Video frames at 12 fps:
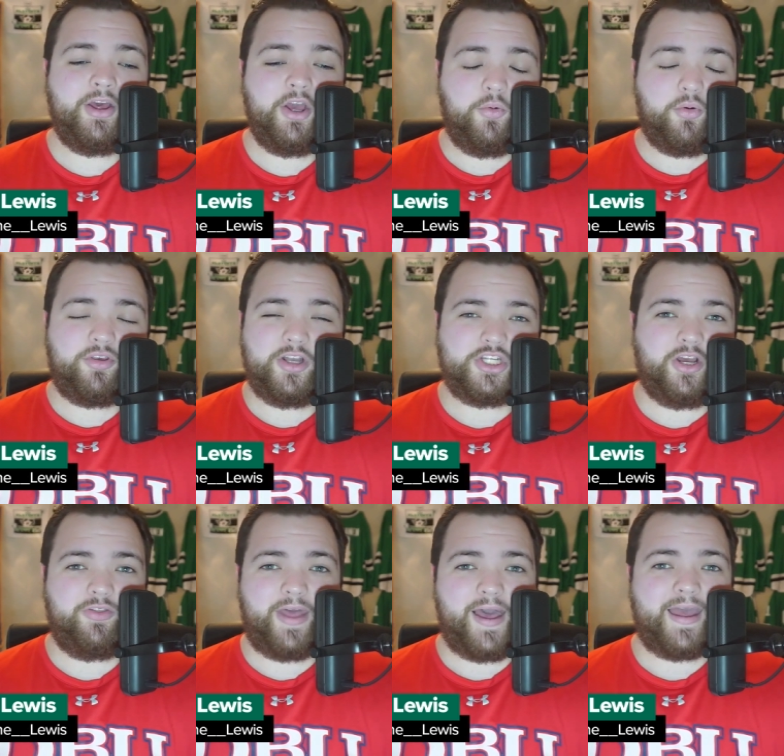We'll touch
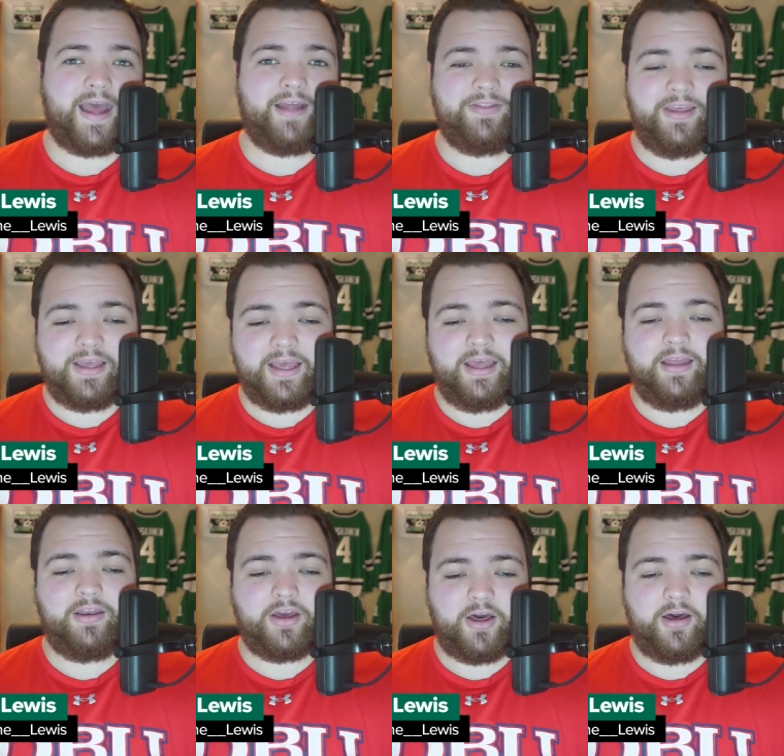on that at the end
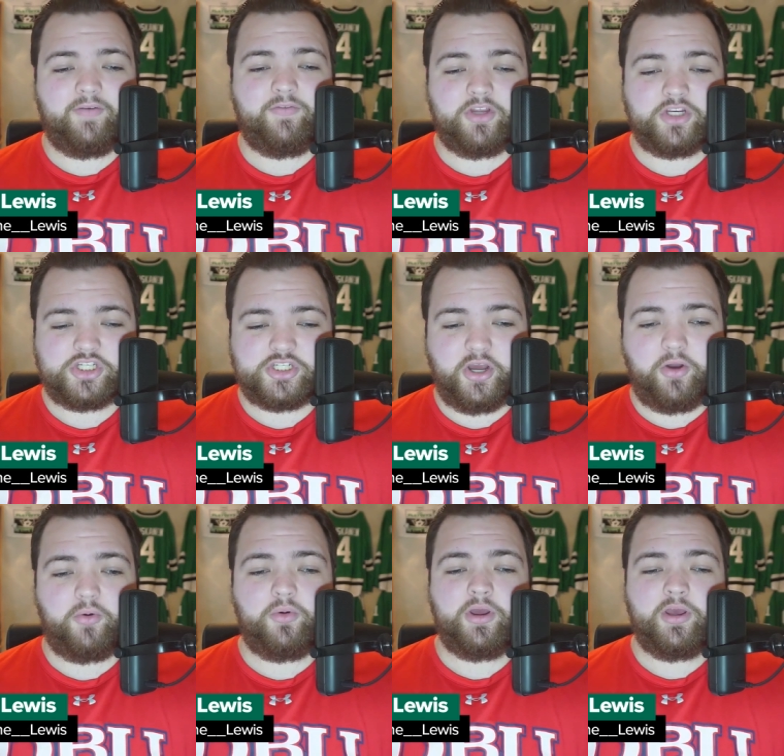of the show.